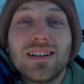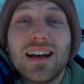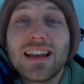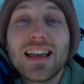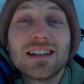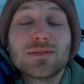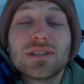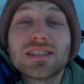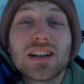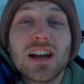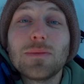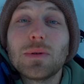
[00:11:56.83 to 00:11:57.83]
I can't
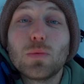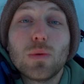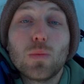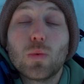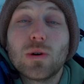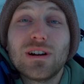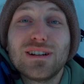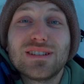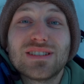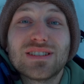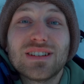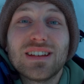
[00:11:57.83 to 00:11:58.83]
describe it with
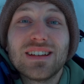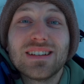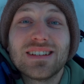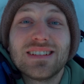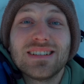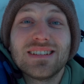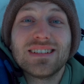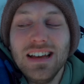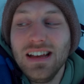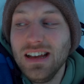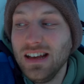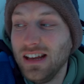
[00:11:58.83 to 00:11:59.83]
words.
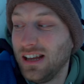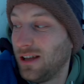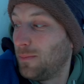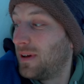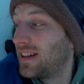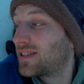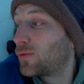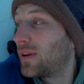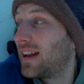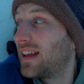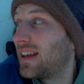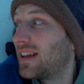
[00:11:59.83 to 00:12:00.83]
But it's
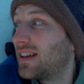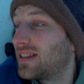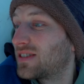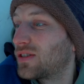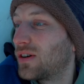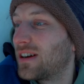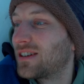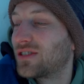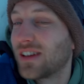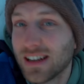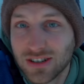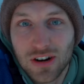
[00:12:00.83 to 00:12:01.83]
really starting to get